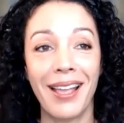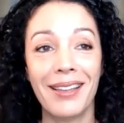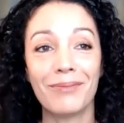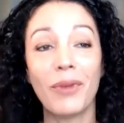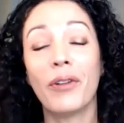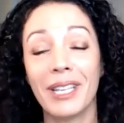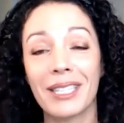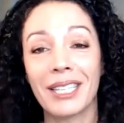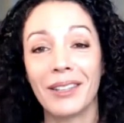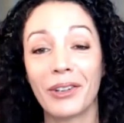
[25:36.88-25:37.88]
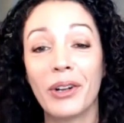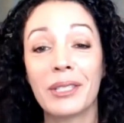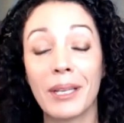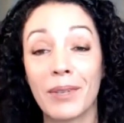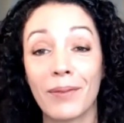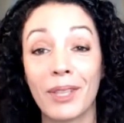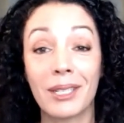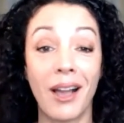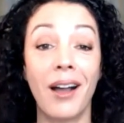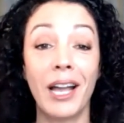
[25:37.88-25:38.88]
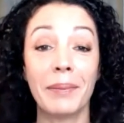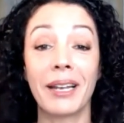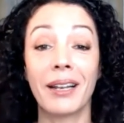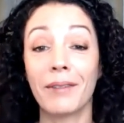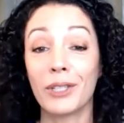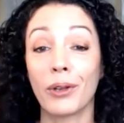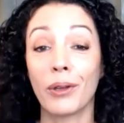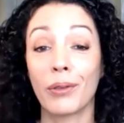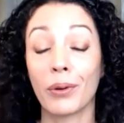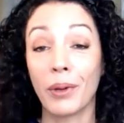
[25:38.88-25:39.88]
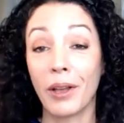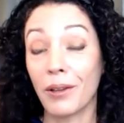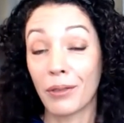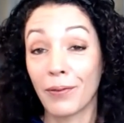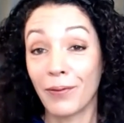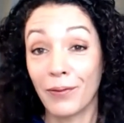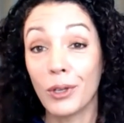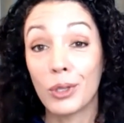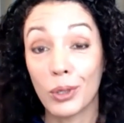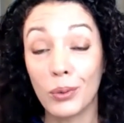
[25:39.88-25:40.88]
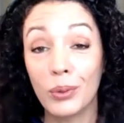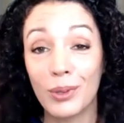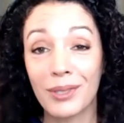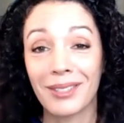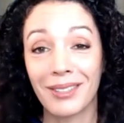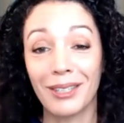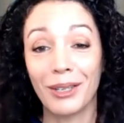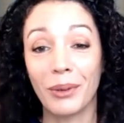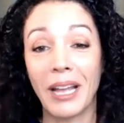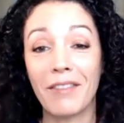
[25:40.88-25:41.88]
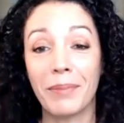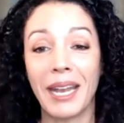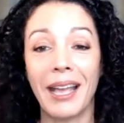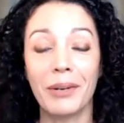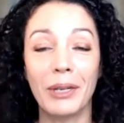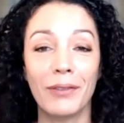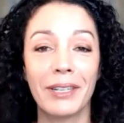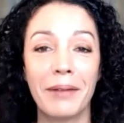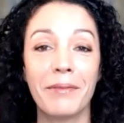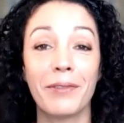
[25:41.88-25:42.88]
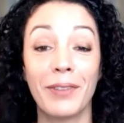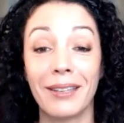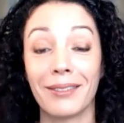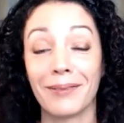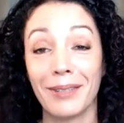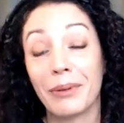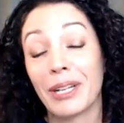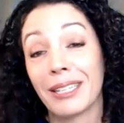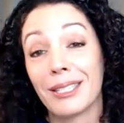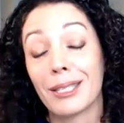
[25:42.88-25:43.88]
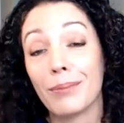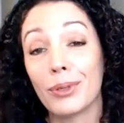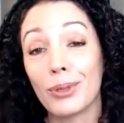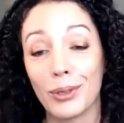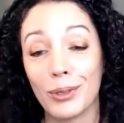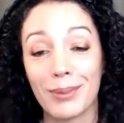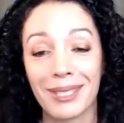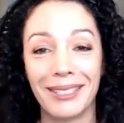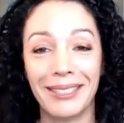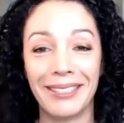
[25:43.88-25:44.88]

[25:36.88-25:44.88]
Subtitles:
And obviously in the concept of the time, I'd love to go through a few tools that you have, but how do we overcome fear? Well, in simple terms.